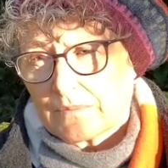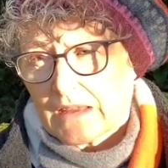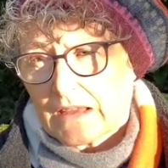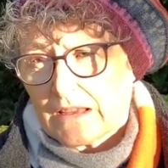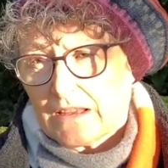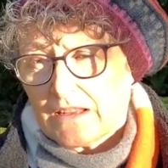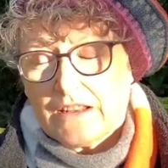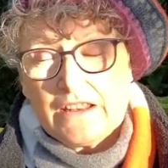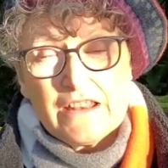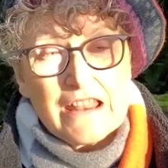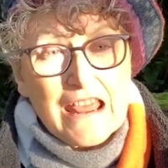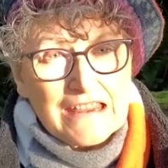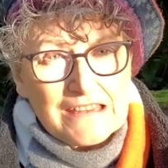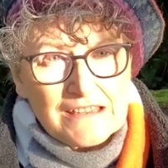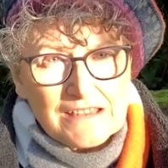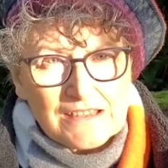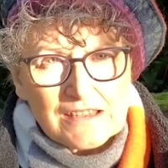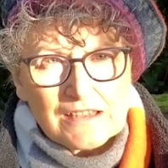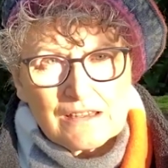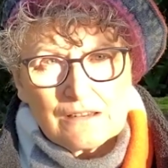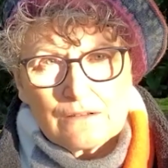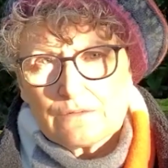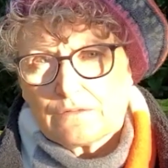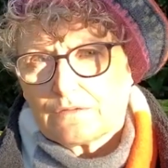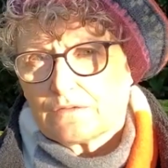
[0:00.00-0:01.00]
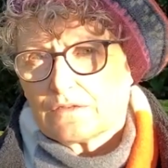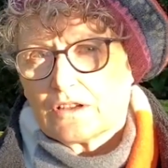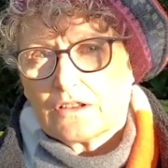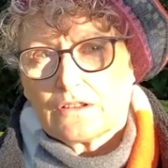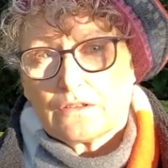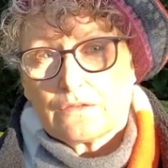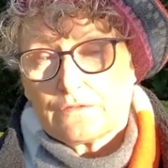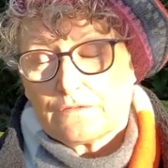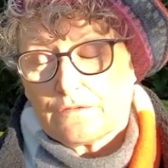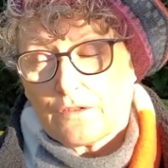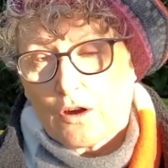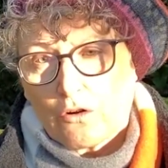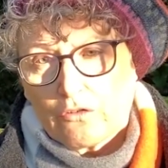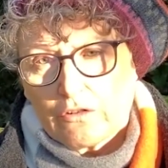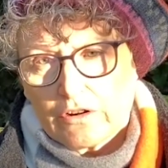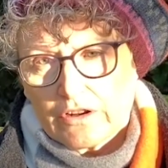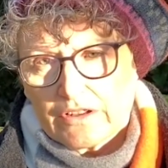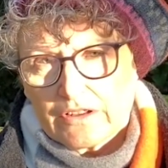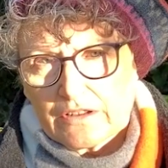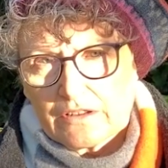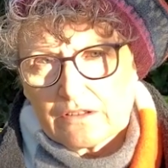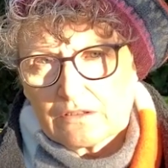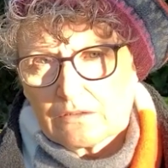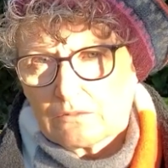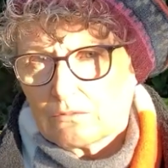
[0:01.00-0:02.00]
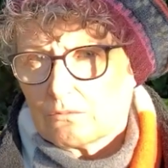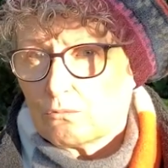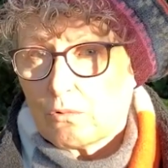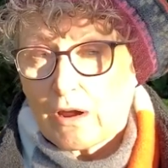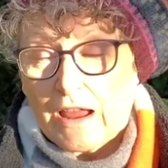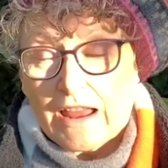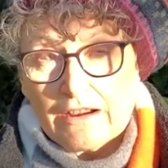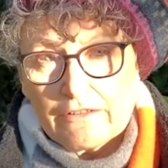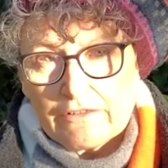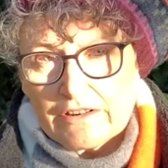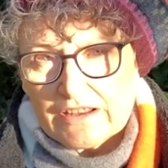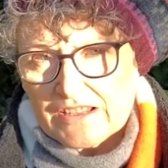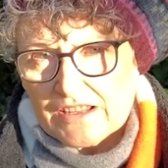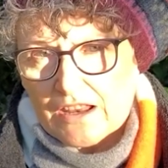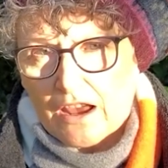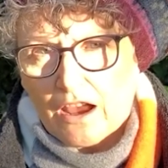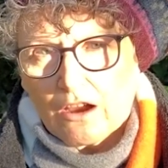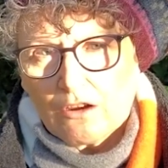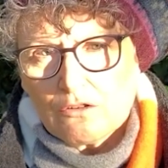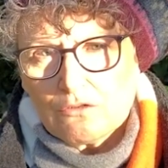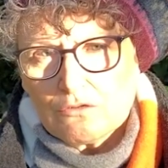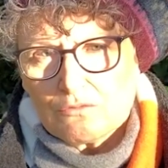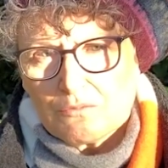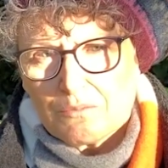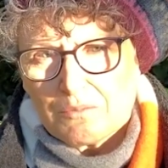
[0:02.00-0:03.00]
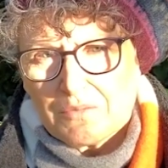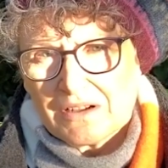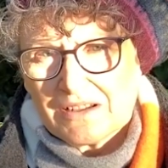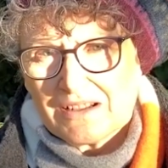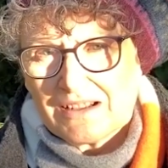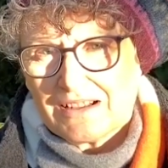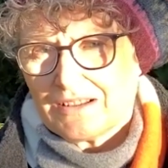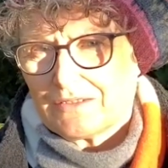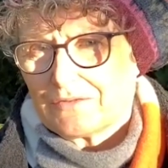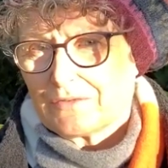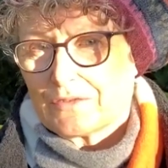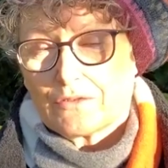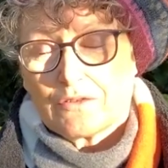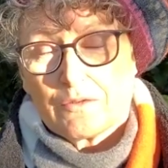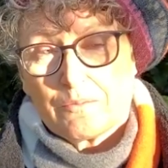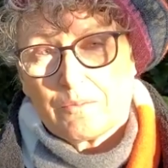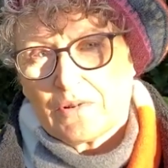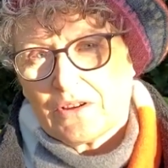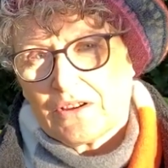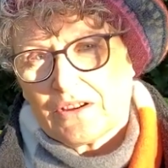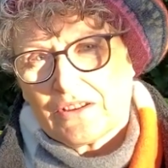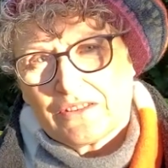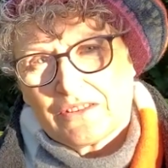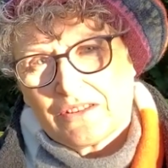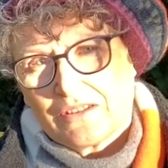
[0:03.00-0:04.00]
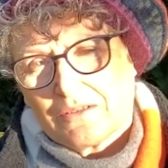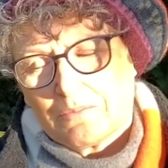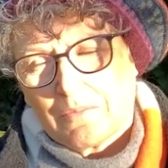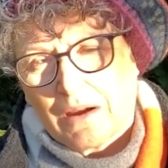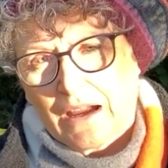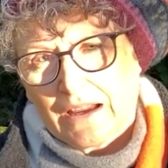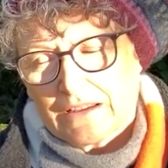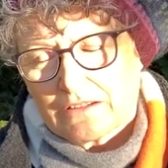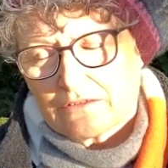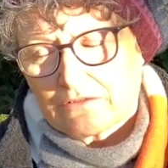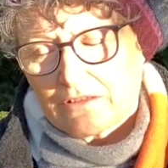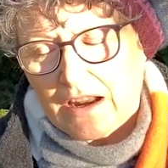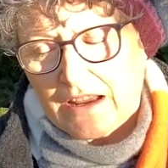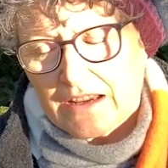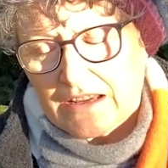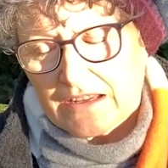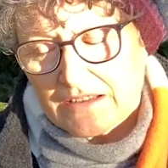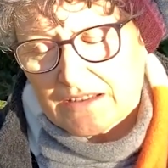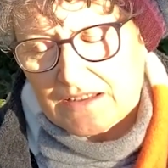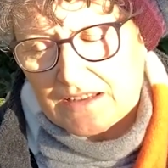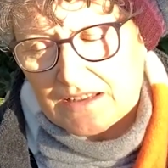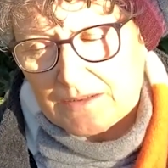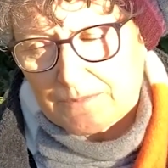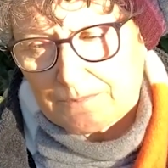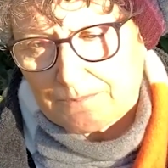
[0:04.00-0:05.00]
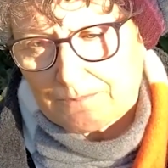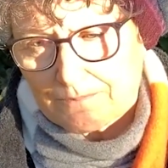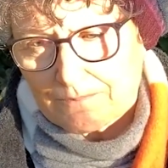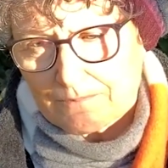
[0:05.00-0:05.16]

native and foreign. Where is home for a bird that migrates?